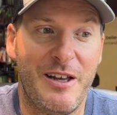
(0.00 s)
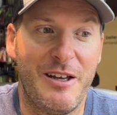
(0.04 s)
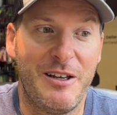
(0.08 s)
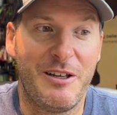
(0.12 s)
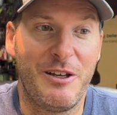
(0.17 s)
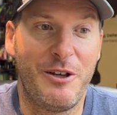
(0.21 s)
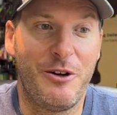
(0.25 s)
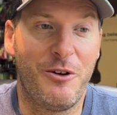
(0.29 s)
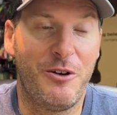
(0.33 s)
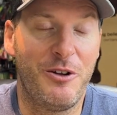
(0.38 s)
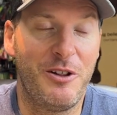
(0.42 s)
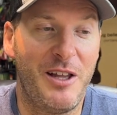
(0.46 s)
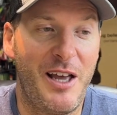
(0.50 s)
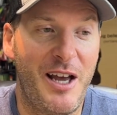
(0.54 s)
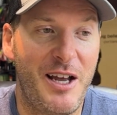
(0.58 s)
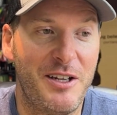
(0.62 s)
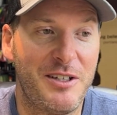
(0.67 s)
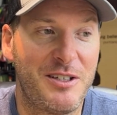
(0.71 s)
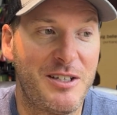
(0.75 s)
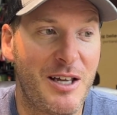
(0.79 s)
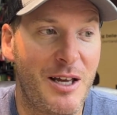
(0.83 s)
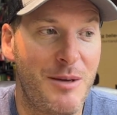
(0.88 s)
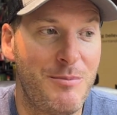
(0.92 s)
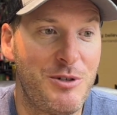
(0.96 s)
You know, a lot
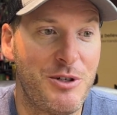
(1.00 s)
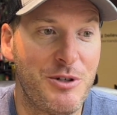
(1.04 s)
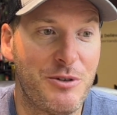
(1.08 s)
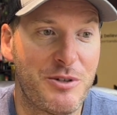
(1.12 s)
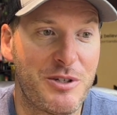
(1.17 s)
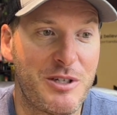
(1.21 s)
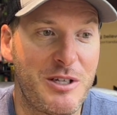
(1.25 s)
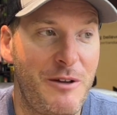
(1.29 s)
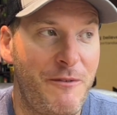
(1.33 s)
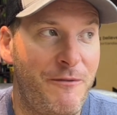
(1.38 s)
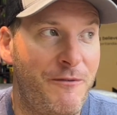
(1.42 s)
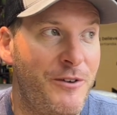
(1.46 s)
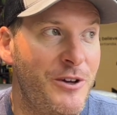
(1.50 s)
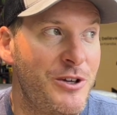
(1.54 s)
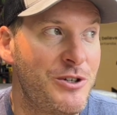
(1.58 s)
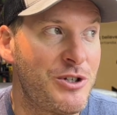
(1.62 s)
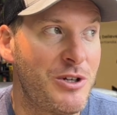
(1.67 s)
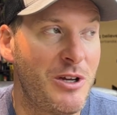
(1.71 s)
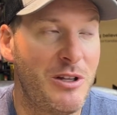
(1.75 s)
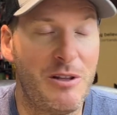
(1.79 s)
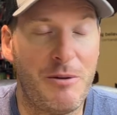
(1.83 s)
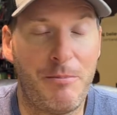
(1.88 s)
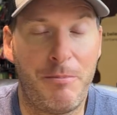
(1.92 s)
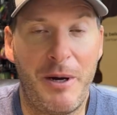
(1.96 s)
of times you'll see fish
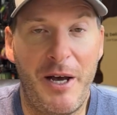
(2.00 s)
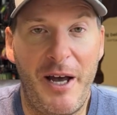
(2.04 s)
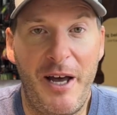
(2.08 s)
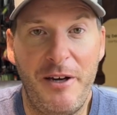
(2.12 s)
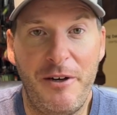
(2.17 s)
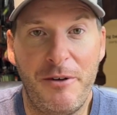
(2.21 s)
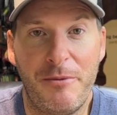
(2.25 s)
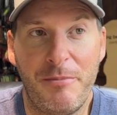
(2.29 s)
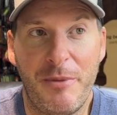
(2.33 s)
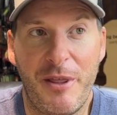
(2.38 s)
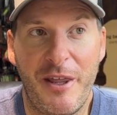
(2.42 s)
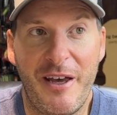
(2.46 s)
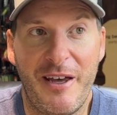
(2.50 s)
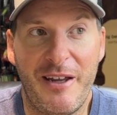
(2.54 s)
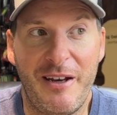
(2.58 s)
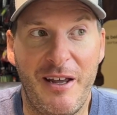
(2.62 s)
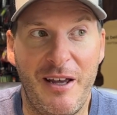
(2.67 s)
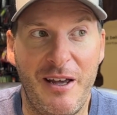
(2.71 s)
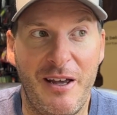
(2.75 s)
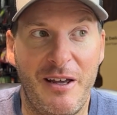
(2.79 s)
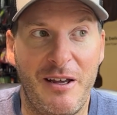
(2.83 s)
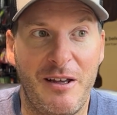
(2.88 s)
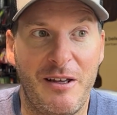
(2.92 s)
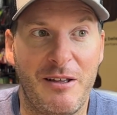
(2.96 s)
on the bottom that
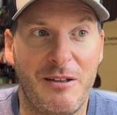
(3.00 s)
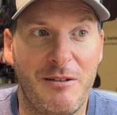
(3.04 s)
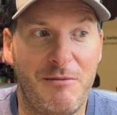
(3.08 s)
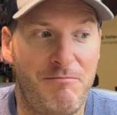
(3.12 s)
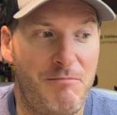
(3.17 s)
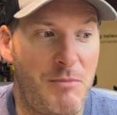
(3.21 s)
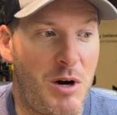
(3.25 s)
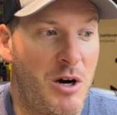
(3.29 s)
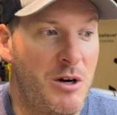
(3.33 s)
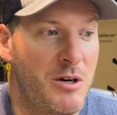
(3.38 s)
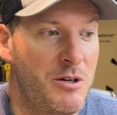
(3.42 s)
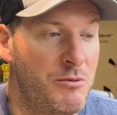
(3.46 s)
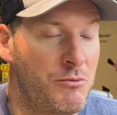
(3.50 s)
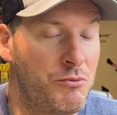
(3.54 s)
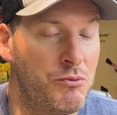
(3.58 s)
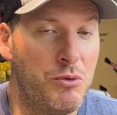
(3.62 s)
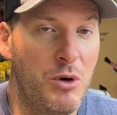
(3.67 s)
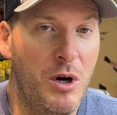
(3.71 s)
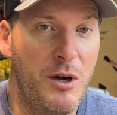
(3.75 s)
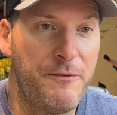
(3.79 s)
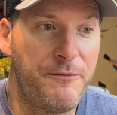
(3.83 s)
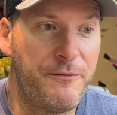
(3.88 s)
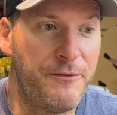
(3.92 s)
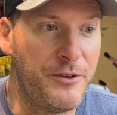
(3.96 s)
are
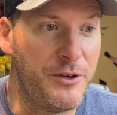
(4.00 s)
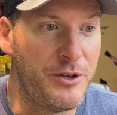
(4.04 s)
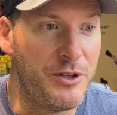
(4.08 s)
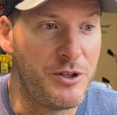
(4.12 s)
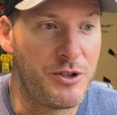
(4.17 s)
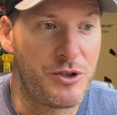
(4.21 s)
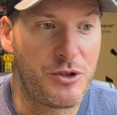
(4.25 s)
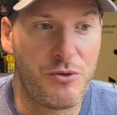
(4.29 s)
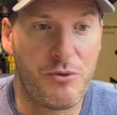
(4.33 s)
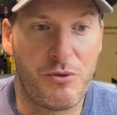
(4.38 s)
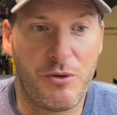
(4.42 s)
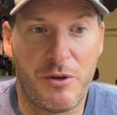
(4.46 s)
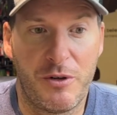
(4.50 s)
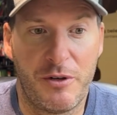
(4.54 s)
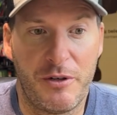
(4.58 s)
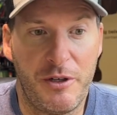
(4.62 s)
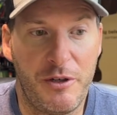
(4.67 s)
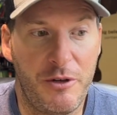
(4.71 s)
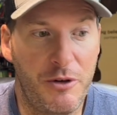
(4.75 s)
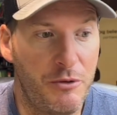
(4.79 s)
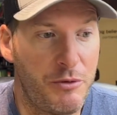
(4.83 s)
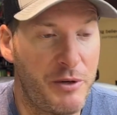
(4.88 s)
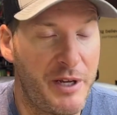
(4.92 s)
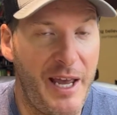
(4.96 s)
rough fish or,
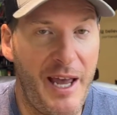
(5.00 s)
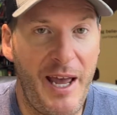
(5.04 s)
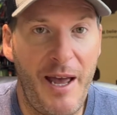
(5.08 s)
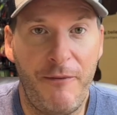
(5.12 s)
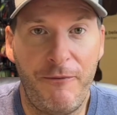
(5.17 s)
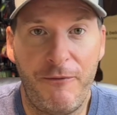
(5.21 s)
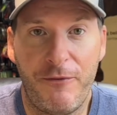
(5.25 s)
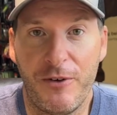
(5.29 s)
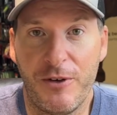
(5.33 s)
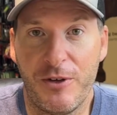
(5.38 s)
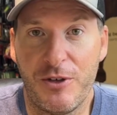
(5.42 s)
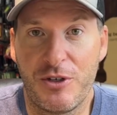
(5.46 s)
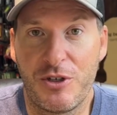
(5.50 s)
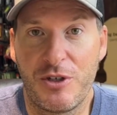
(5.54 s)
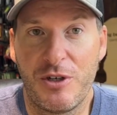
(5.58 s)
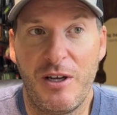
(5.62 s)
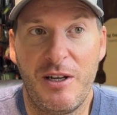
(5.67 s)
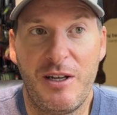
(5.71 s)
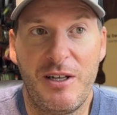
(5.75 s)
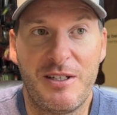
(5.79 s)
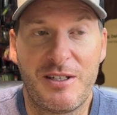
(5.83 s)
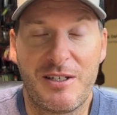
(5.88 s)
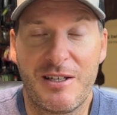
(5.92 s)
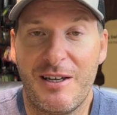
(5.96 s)
you know, catfish.
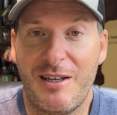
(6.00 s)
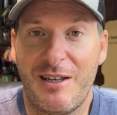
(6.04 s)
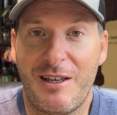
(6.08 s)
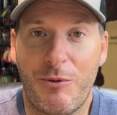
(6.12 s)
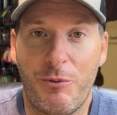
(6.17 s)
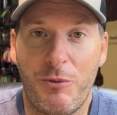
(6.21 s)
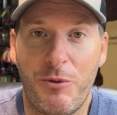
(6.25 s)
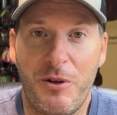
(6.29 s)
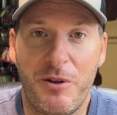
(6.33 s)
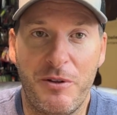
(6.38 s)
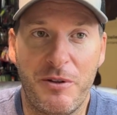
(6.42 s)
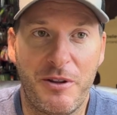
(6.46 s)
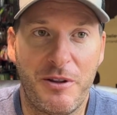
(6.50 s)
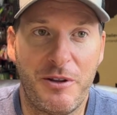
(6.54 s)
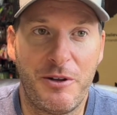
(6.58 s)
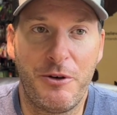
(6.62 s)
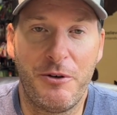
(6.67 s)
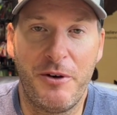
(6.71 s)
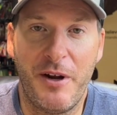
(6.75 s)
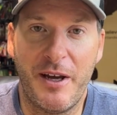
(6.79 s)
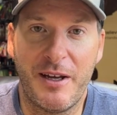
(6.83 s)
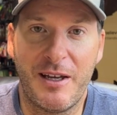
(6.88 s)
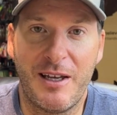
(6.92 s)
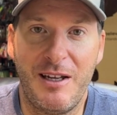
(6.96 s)
And it's like, well,
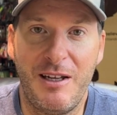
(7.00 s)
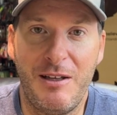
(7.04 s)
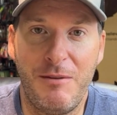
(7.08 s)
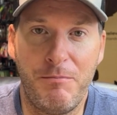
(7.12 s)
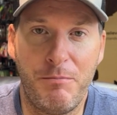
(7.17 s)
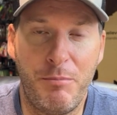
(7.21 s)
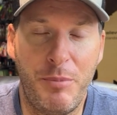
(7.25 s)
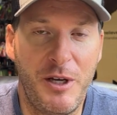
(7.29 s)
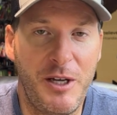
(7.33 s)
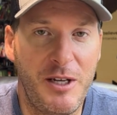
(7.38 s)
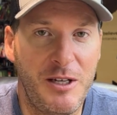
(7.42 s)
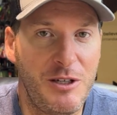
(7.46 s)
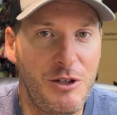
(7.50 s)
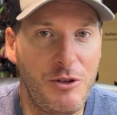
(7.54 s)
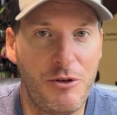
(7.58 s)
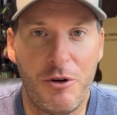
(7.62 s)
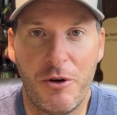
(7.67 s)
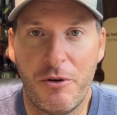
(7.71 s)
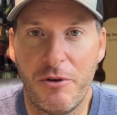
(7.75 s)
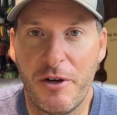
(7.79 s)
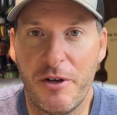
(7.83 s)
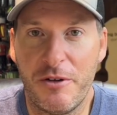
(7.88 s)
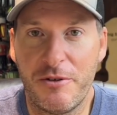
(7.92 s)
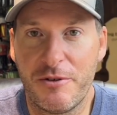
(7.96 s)
you're not getting bitten. You
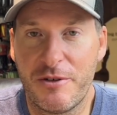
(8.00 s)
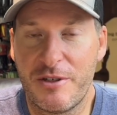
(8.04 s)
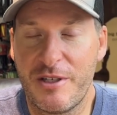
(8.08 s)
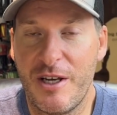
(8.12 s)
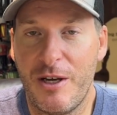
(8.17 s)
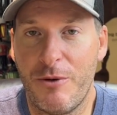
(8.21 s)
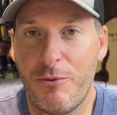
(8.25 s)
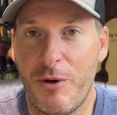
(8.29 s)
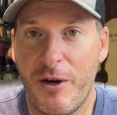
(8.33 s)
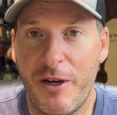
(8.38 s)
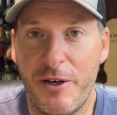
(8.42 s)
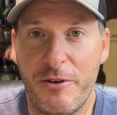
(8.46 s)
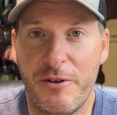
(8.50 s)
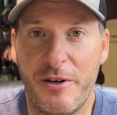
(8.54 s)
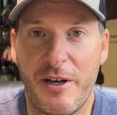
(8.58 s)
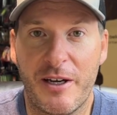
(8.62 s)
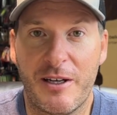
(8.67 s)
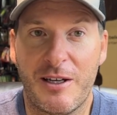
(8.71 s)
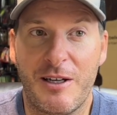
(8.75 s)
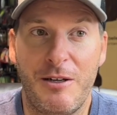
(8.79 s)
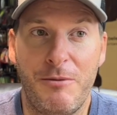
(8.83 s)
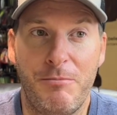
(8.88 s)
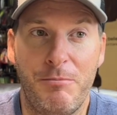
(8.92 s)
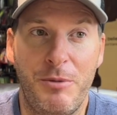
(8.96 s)
don't understand why you're
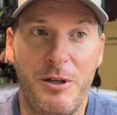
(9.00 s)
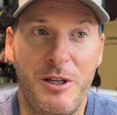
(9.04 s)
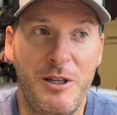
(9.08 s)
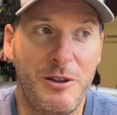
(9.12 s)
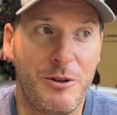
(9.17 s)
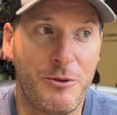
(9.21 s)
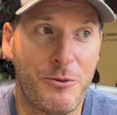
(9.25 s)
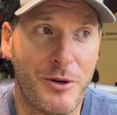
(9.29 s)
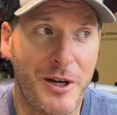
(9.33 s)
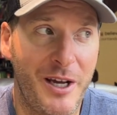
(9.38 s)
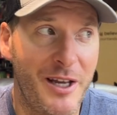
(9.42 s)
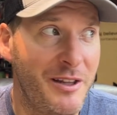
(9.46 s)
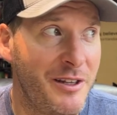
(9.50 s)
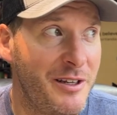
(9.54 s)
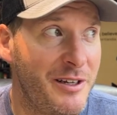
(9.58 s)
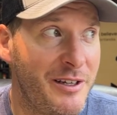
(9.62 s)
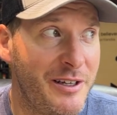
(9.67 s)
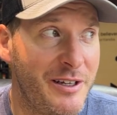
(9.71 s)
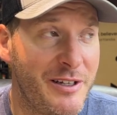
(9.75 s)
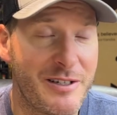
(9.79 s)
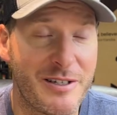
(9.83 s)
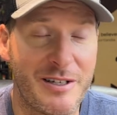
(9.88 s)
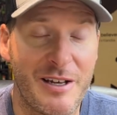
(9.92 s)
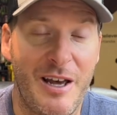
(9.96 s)
not getting bitten. The
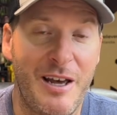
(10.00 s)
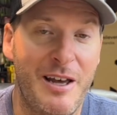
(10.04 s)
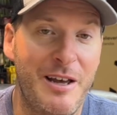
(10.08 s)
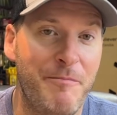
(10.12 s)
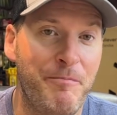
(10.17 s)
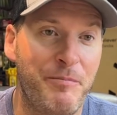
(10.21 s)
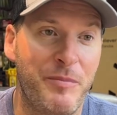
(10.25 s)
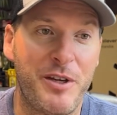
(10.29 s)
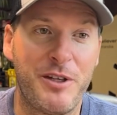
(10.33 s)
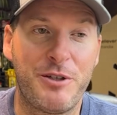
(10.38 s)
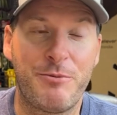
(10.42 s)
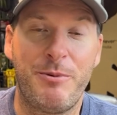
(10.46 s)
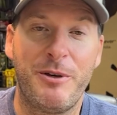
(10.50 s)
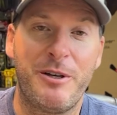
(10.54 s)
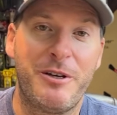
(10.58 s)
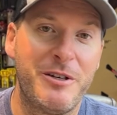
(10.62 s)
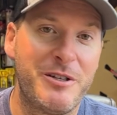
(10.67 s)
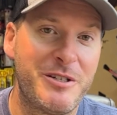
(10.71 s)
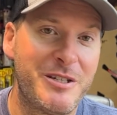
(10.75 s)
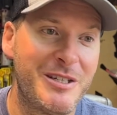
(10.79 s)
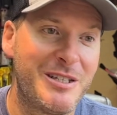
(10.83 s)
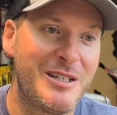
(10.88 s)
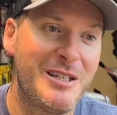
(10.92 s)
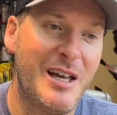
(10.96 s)
reality is it's
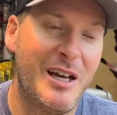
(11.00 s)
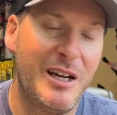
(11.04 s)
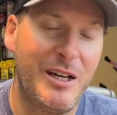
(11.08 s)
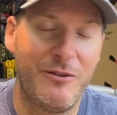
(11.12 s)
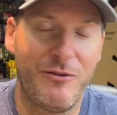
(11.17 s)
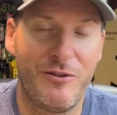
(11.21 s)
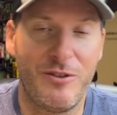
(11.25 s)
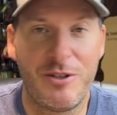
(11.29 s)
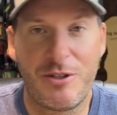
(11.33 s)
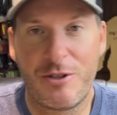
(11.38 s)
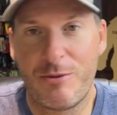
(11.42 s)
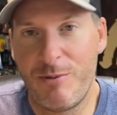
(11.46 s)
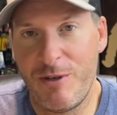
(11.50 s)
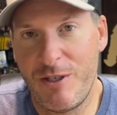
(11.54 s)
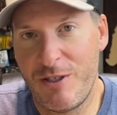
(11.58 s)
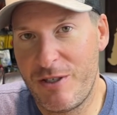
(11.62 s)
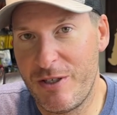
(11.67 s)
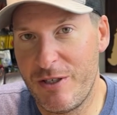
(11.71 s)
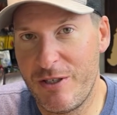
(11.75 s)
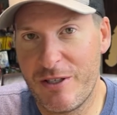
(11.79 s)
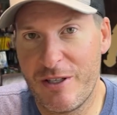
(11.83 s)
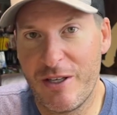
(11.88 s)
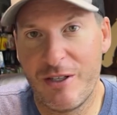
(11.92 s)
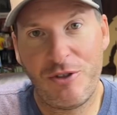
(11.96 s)
because it's not even the
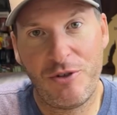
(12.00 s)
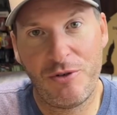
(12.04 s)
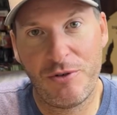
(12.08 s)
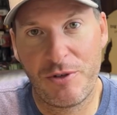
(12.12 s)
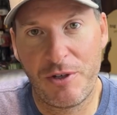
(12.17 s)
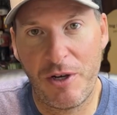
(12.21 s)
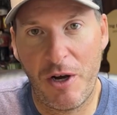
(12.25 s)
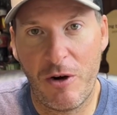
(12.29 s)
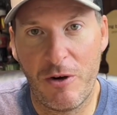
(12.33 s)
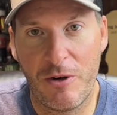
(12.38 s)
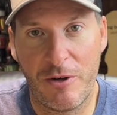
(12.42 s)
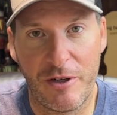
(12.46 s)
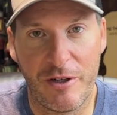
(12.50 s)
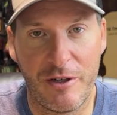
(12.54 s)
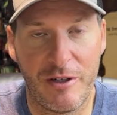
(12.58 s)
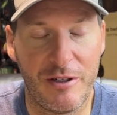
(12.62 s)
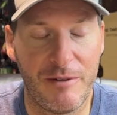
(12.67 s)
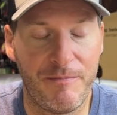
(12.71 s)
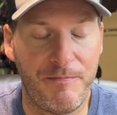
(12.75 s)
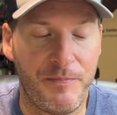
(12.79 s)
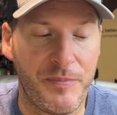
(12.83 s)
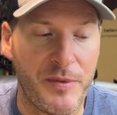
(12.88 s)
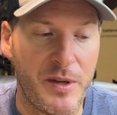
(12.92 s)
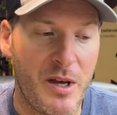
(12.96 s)
species that you're
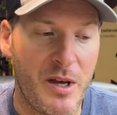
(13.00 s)
targeting.